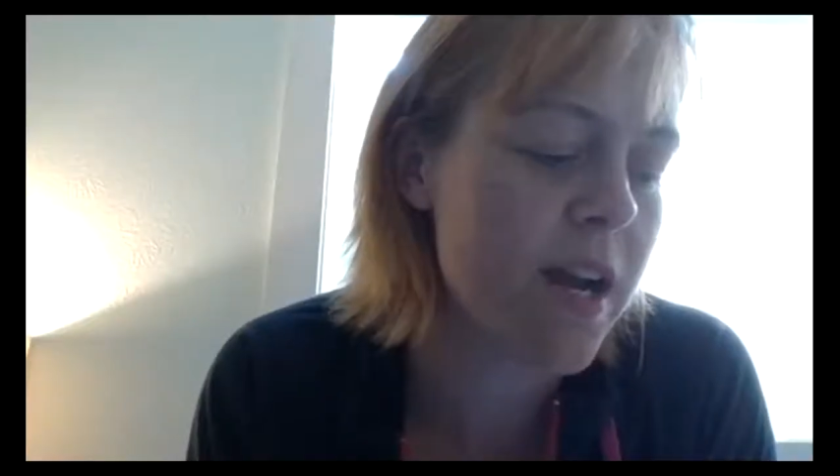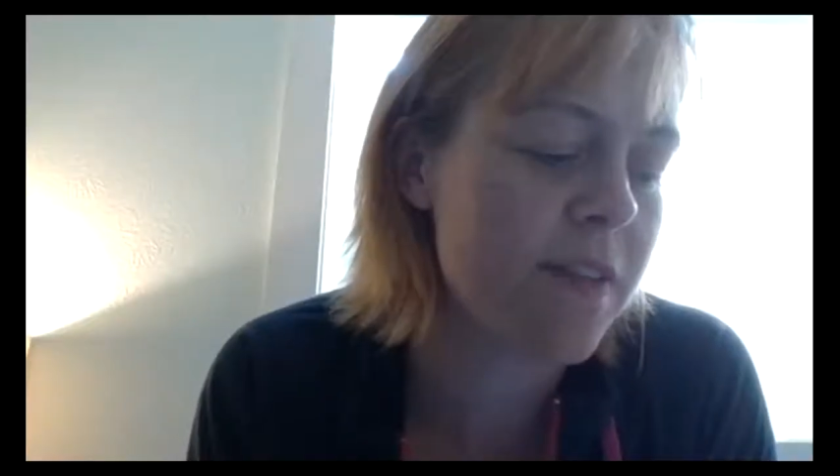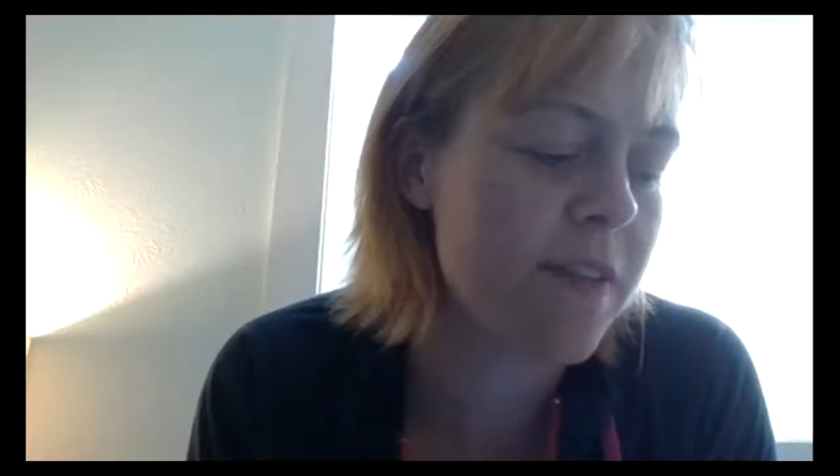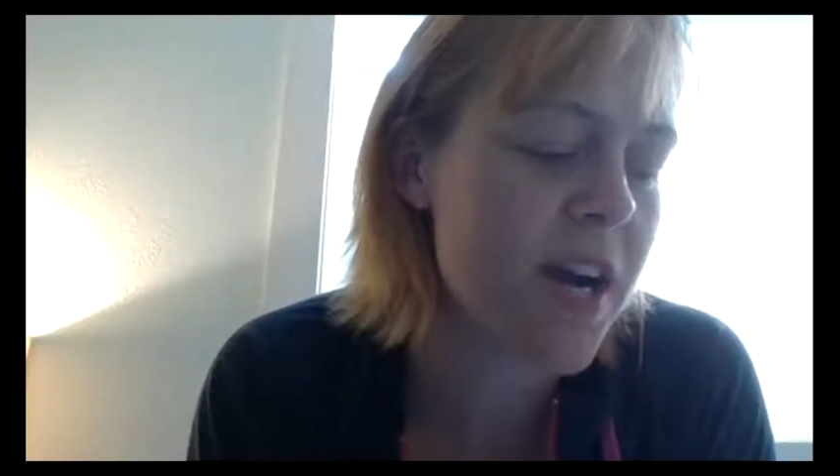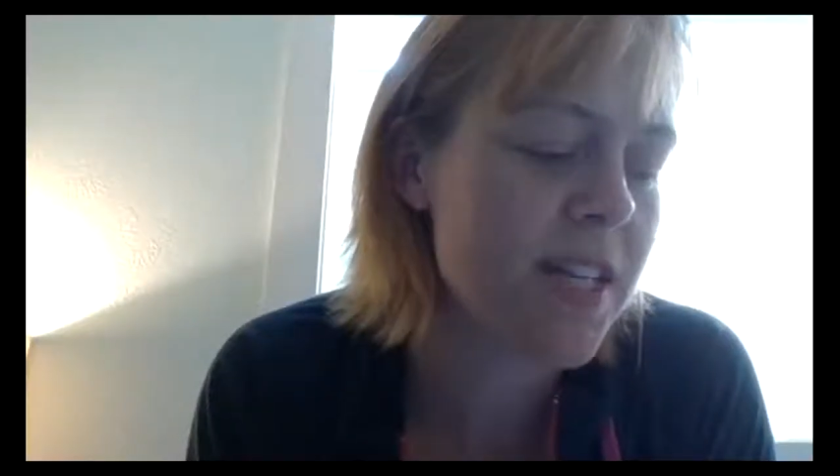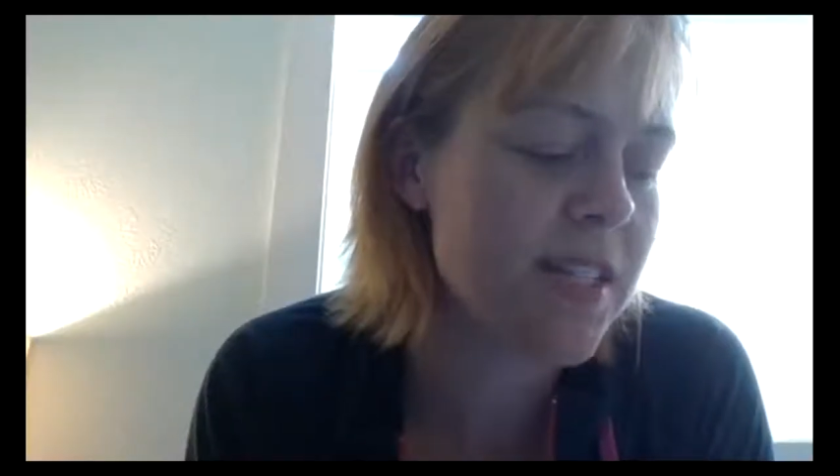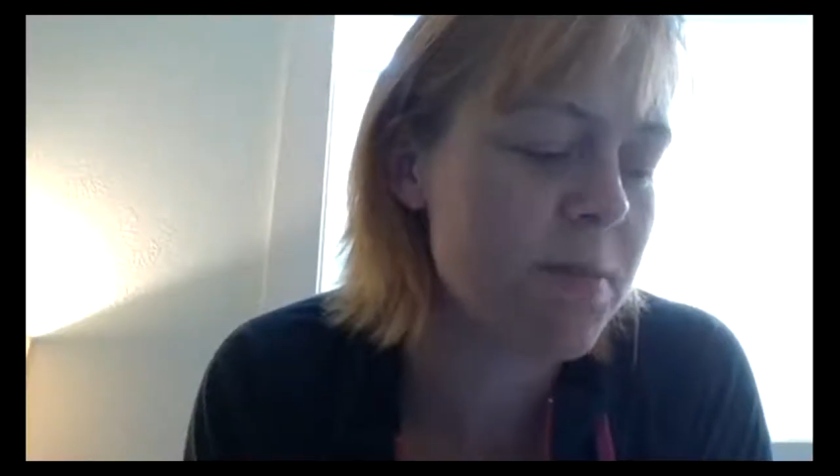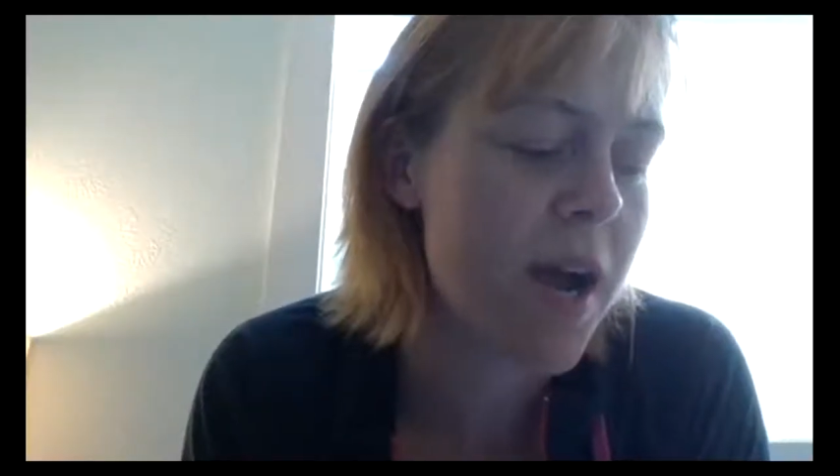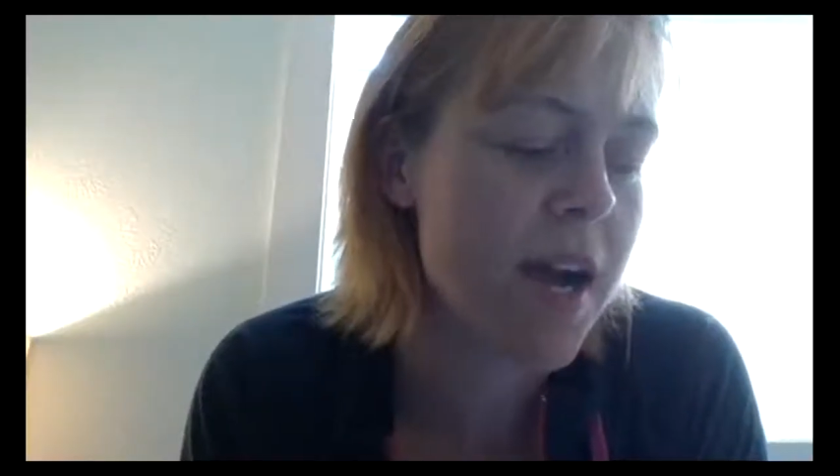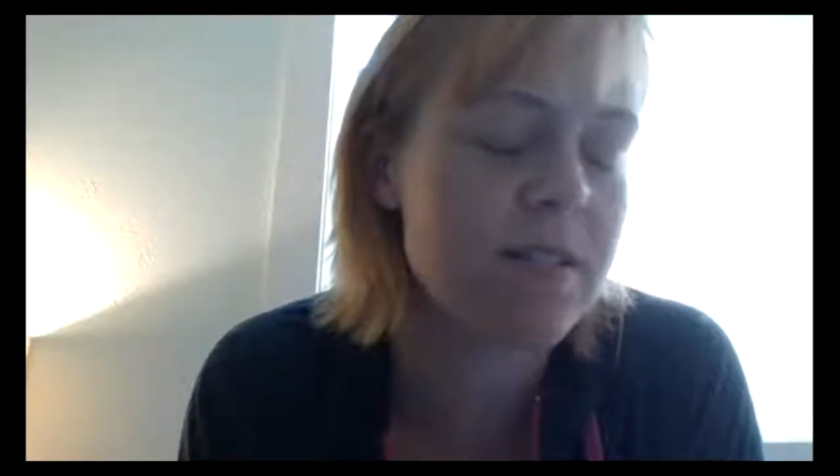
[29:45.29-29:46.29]
I've got
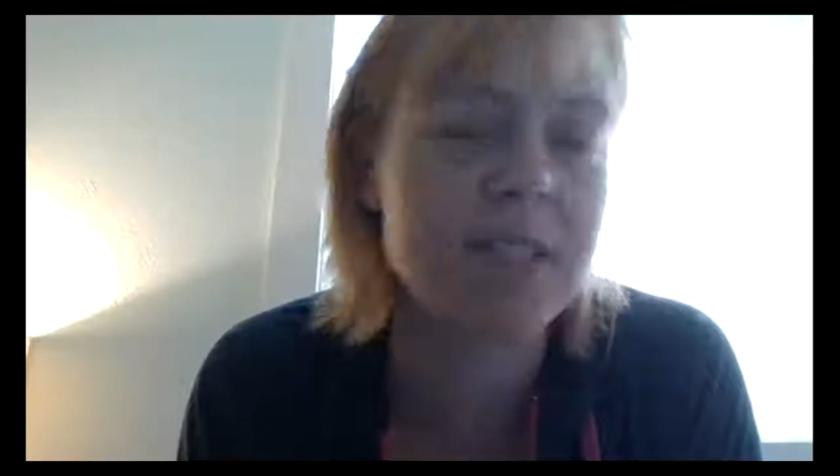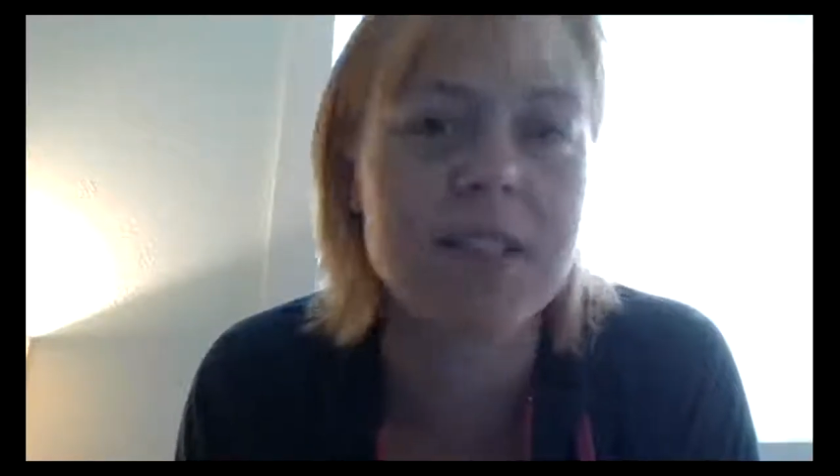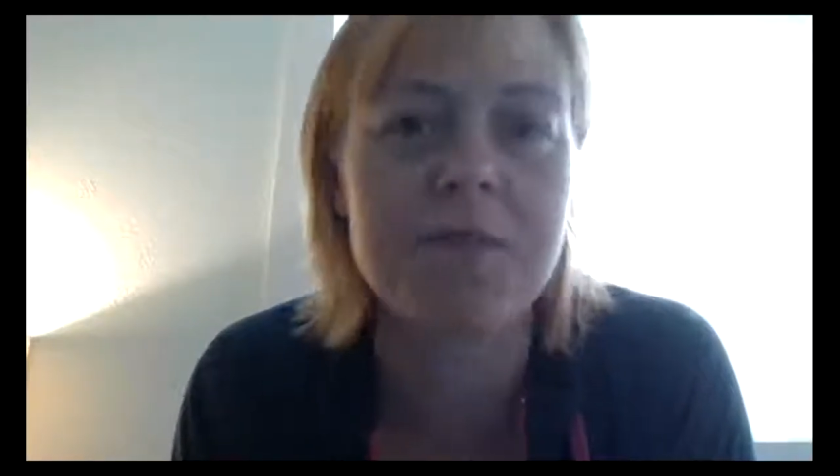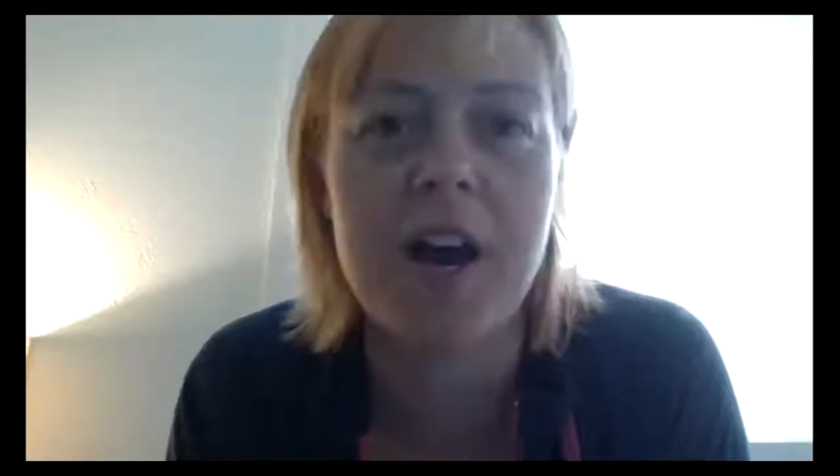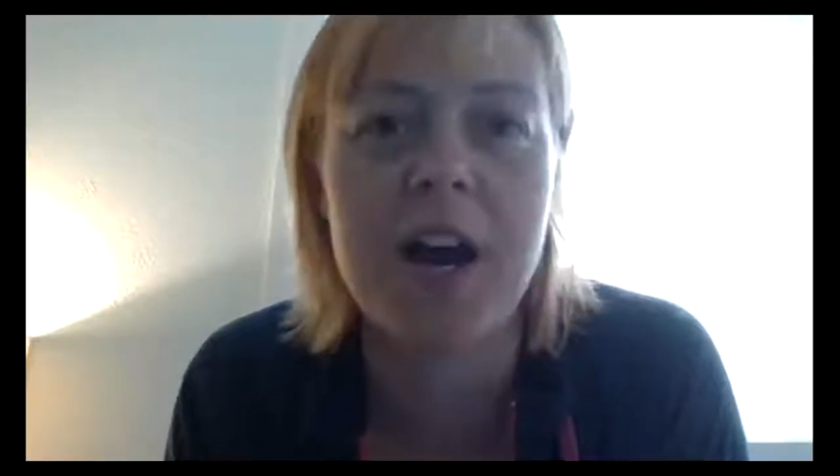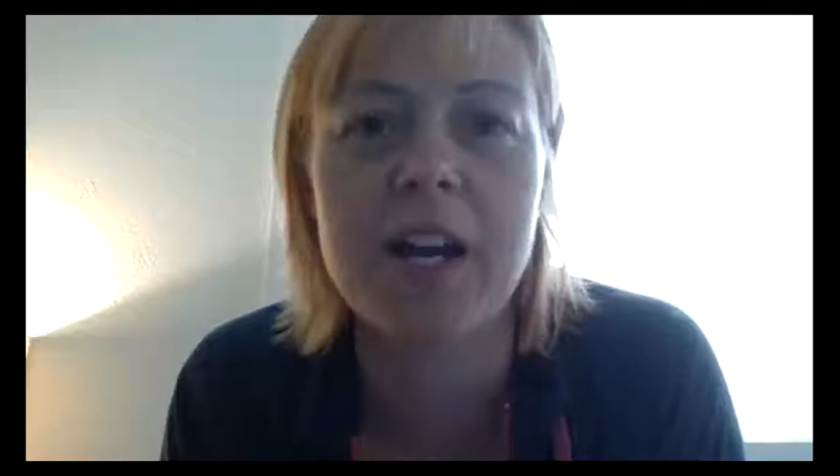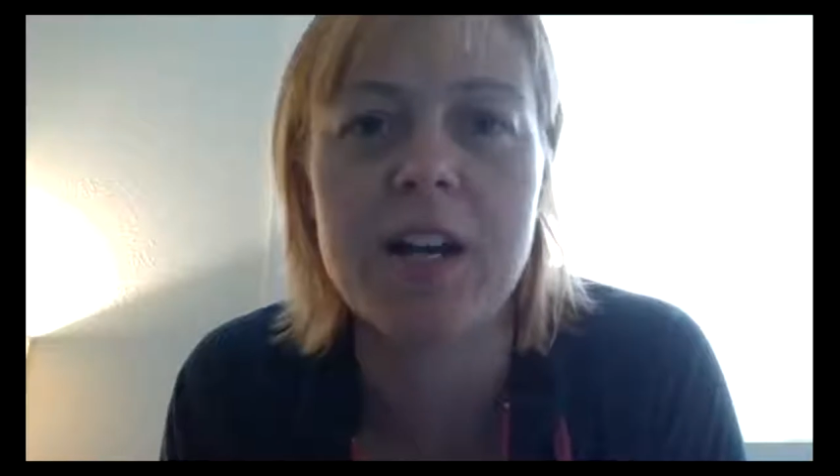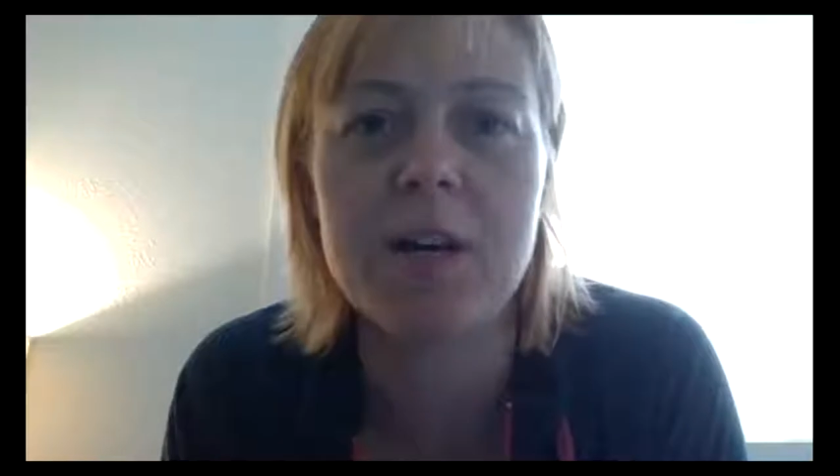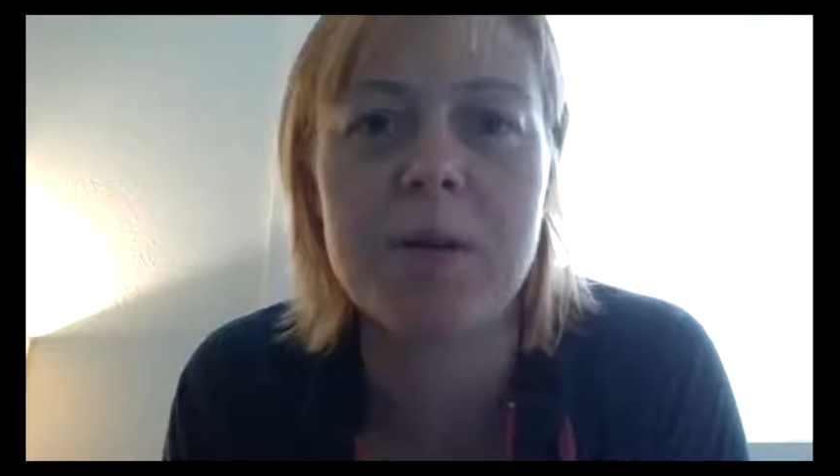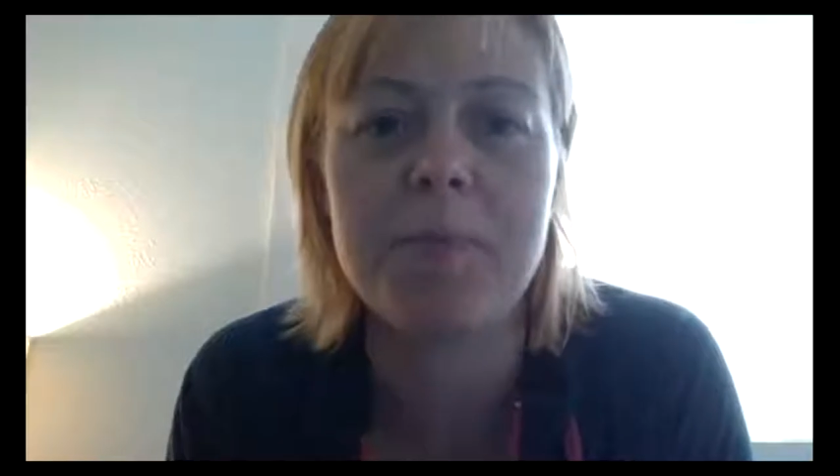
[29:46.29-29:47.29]
some irons in the
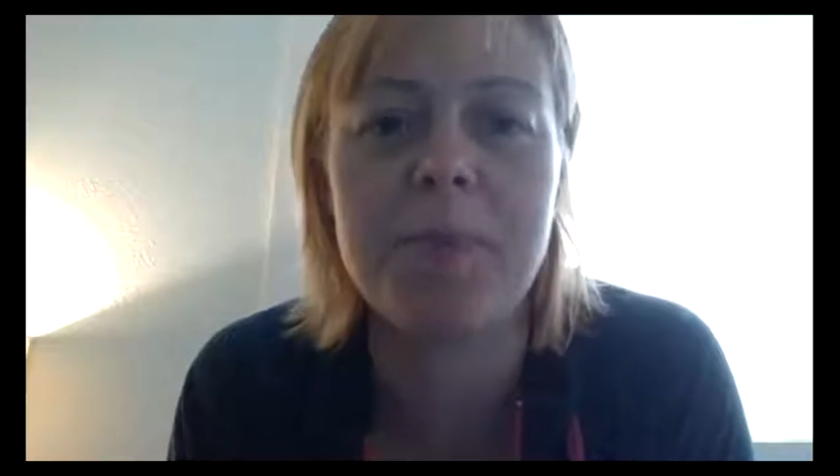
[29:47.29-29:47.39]
fire,